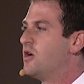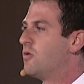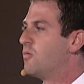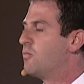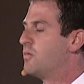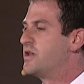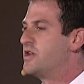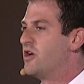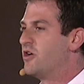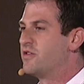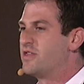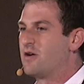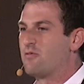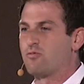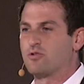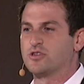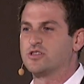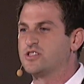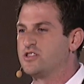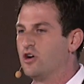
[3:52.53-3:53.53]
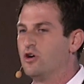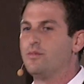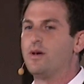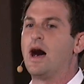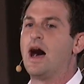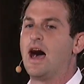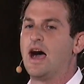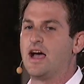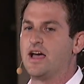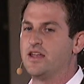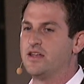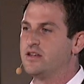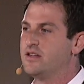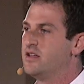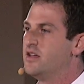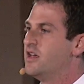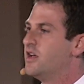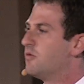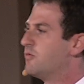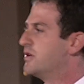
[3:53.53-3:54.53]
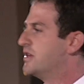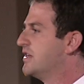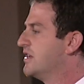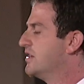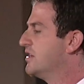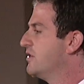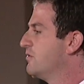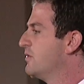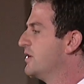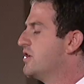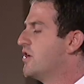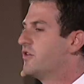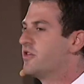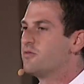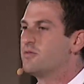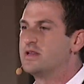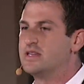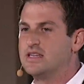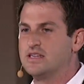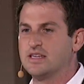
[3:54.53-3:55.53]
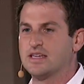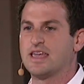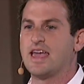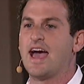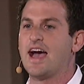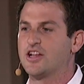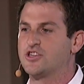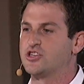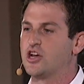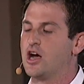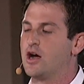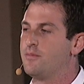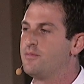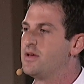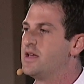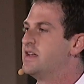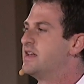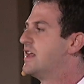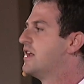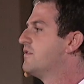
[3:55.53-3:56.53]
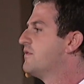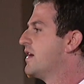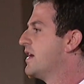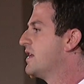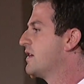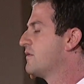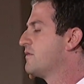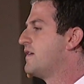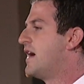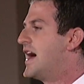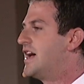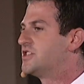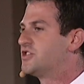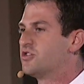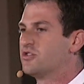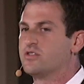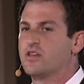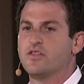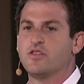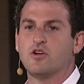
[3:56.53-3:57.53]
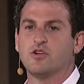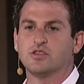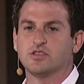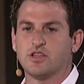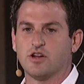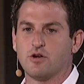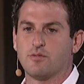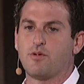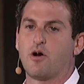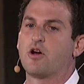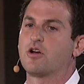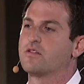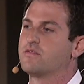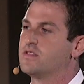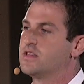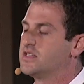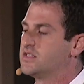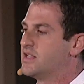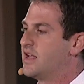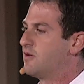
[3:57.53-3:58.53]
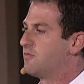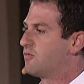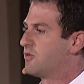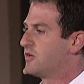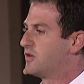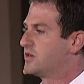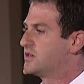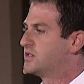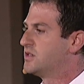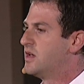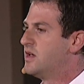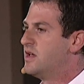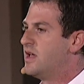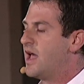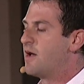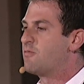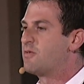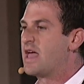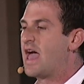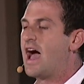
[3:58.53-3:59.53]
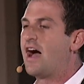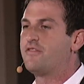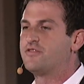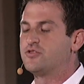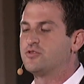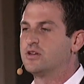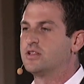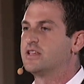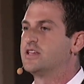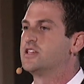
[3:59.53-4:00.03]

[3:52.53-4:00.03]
We know that we're still behind. We know that we need to catch up in innovating faster than those that are part of these networks, and we have to at